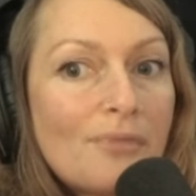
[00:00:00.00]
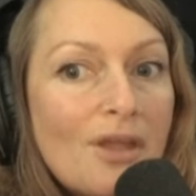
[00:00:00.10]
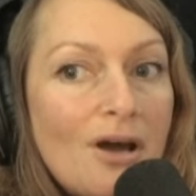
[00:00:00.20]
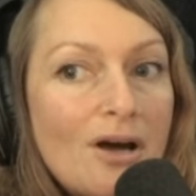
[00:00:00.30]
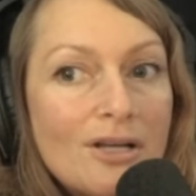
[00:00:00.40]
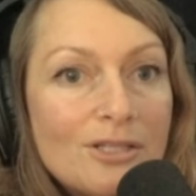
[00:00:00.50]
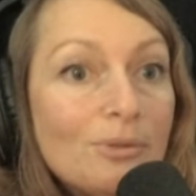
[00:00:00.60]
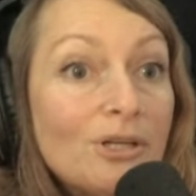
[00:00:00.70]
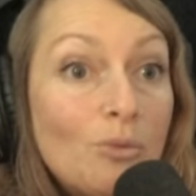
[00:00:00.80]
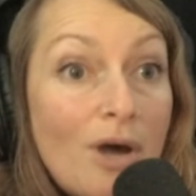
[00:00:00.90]
uh, husband
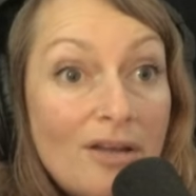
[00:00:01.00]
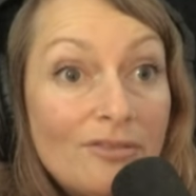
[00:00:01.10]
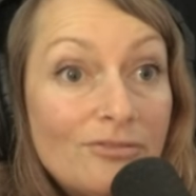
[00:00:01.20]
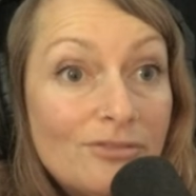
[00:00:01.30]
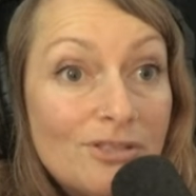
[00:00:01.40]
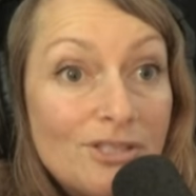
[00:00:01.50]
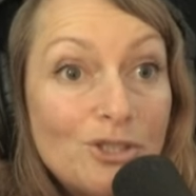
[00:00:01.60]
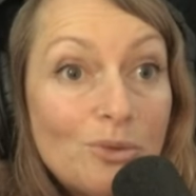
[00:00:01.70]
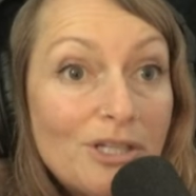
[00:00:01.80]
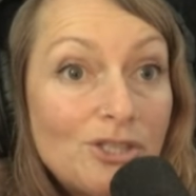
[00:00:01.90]
and wife
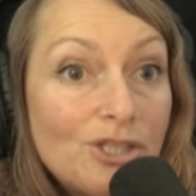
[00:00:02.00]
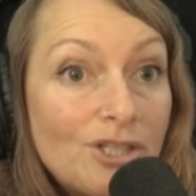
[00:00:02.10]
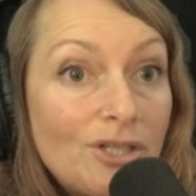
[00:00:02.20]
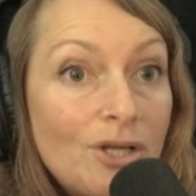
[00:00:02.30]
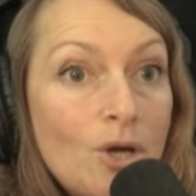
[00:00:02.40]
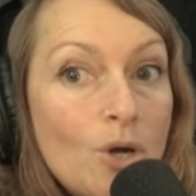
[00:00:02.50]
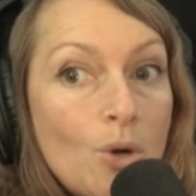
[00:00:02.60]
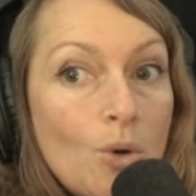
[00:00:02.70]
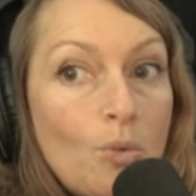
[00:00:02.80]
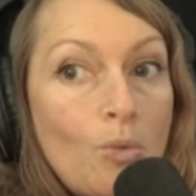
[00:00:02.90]
situation
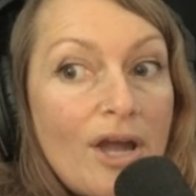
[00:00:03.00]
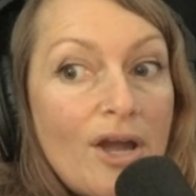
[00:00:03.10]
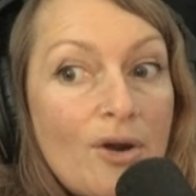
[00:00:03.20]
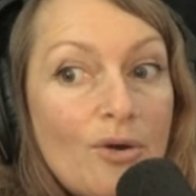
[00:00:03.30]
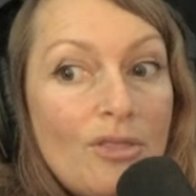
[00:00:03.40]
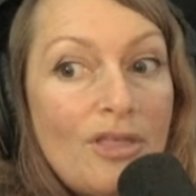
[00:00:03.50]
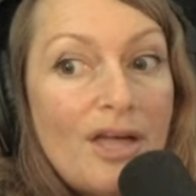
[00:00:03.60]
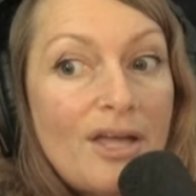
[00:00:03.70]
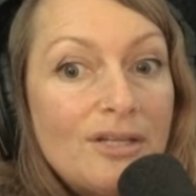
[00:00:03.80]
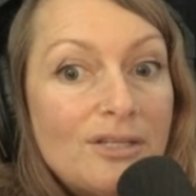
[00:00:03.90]
where
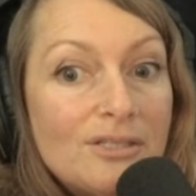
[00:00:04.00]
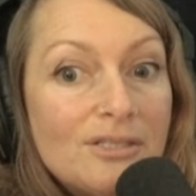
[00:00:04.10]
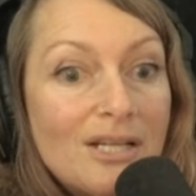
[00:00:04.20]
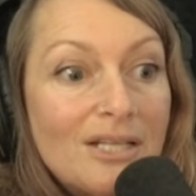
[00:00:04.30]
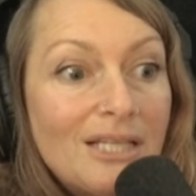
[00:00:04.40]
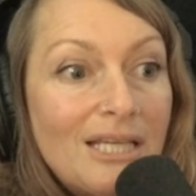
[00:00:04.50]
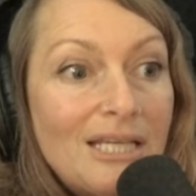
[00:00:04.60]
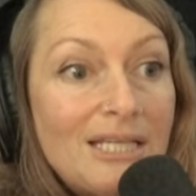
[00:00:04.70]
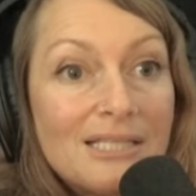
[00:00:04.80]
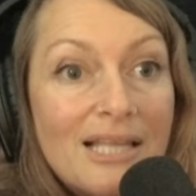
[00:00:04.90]
then suddenly
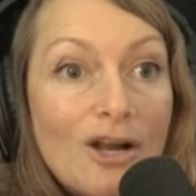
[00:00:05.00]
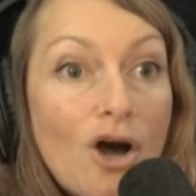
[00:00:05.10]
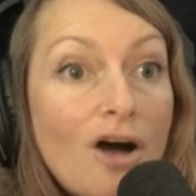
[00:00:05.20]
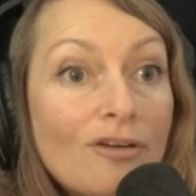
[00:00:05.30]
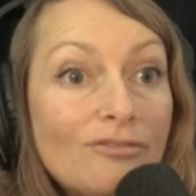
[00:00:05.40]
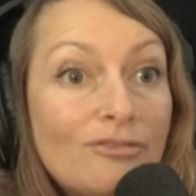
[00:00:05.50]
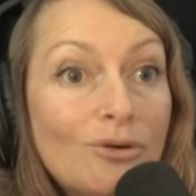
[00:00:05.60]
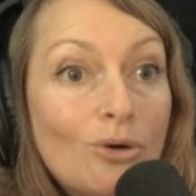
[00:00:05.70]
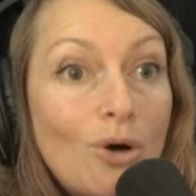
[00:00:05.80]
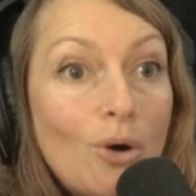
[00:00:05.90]
he's laid off
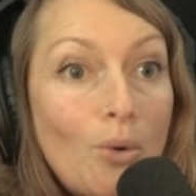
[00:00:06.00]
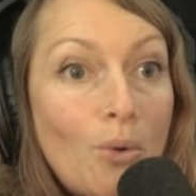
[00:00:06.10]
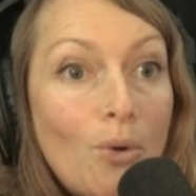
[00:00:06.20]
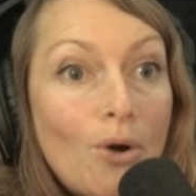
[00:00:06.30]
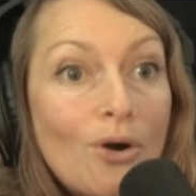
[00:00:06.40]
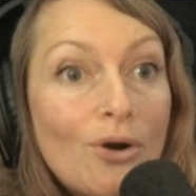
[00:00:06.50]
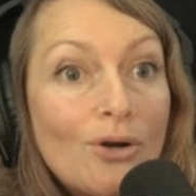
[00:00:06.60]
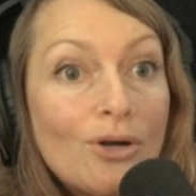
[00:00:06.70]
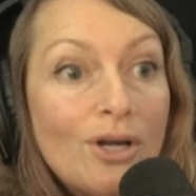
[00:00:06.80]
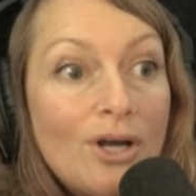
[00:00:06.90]
mm-hmm. or
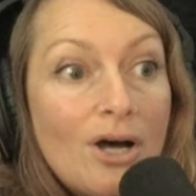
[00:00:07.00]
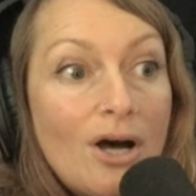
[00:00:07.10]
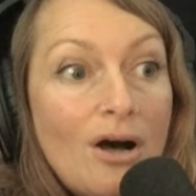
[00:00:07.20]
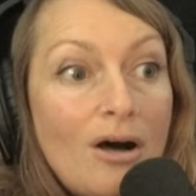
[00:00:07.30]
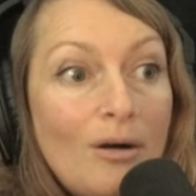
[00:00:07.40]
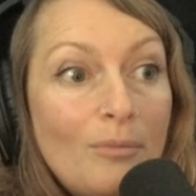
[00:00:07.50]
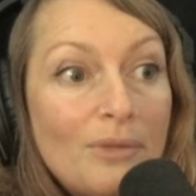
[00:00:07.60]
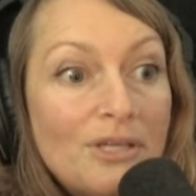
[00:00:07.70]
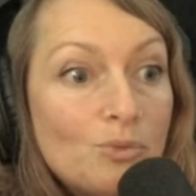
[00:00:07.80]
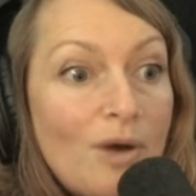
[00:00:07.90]
um,
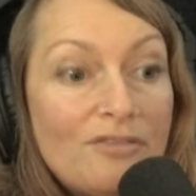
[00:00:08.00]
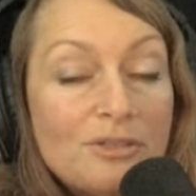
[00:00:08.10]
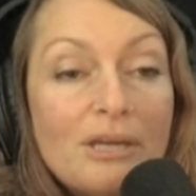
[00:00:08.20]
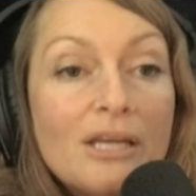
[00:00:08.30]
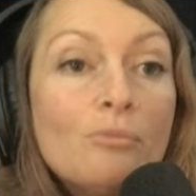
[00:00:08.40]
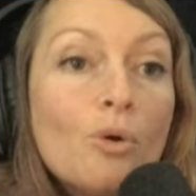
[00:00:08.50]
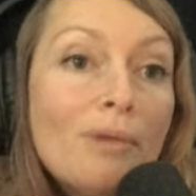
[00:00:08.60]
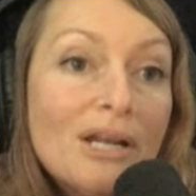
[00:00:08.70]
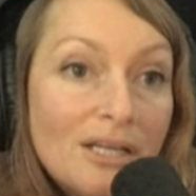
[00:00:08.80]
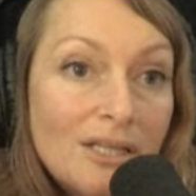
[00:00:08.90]
his wife is making more
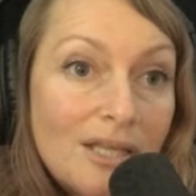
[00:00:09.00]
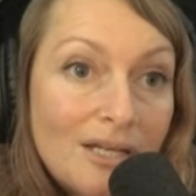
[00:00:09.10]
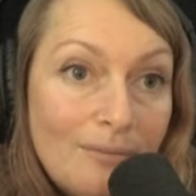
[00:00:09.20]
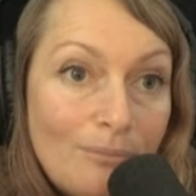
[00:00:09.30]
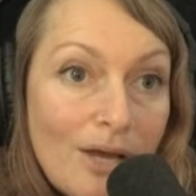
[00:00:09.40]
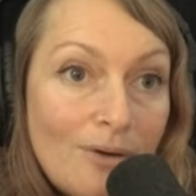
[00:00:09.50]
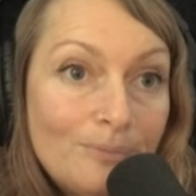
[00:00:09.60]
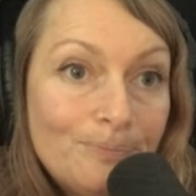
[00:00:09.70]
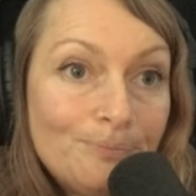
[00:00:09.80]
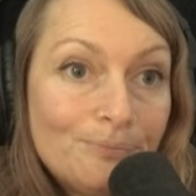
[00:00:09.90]
money than him now.
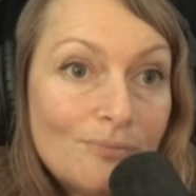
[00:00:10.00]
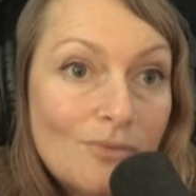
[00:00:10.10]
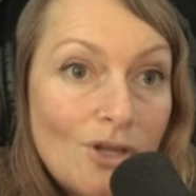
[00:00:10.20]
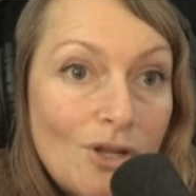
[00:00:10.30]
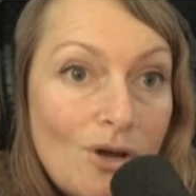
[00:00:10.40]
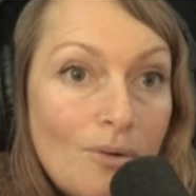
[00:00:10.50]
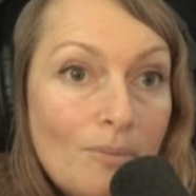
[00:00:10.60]
Mm-hmm. You know,